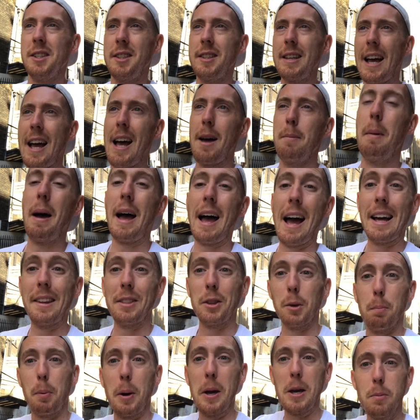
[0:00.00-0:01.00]

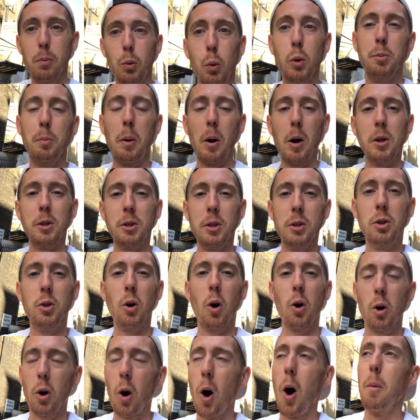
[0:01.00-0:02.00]

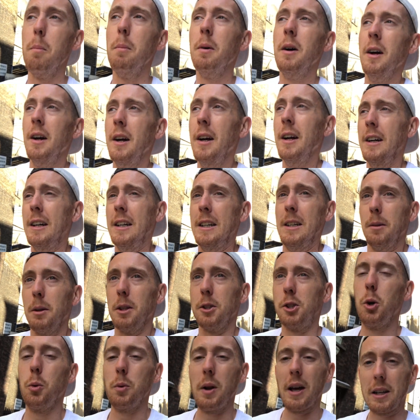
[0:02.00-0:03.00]
sam@thepeoplesperson.com. So
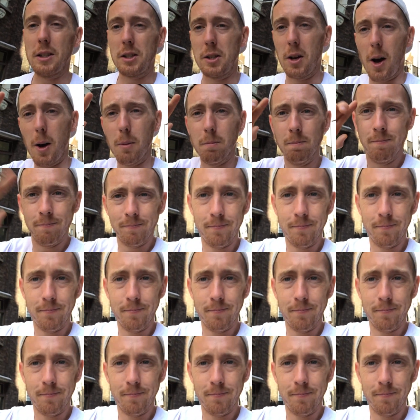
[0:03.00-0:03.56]
until next time,